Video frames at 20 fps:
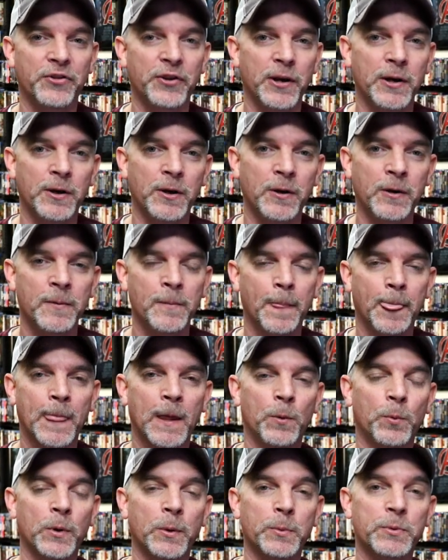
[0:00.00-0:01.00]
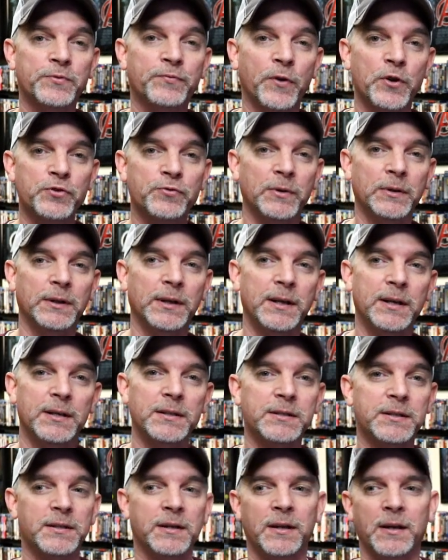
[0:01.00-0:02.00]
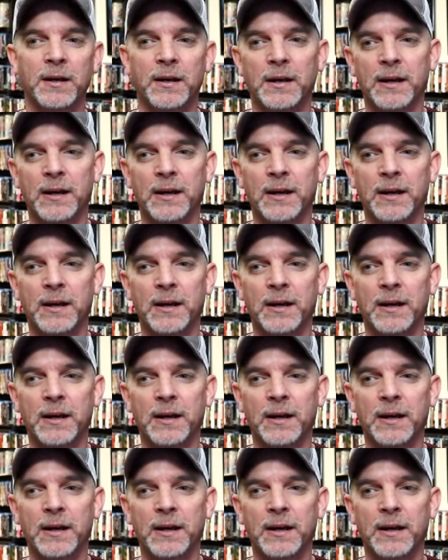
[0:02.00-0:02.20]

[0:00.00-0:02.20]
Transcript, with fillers: theater when it was first released.